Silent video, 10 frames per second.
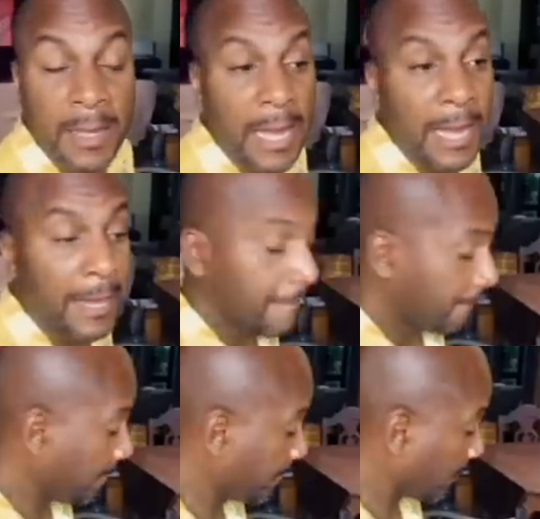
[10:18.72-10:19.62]

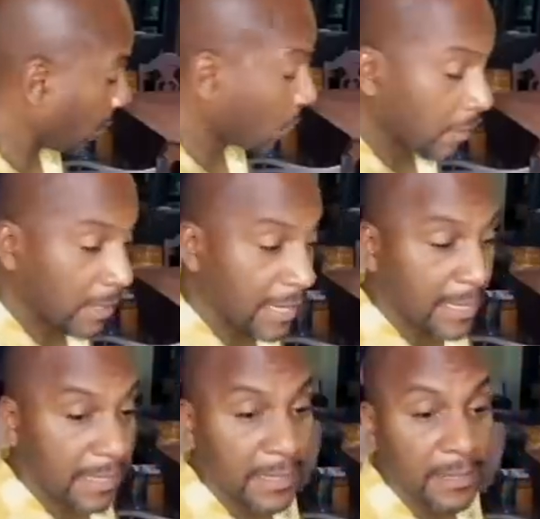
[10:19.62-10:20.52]
Um, or
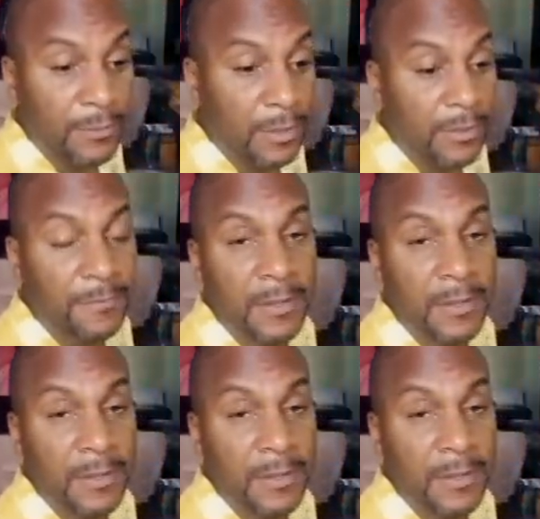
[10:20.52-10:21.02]
uh, if,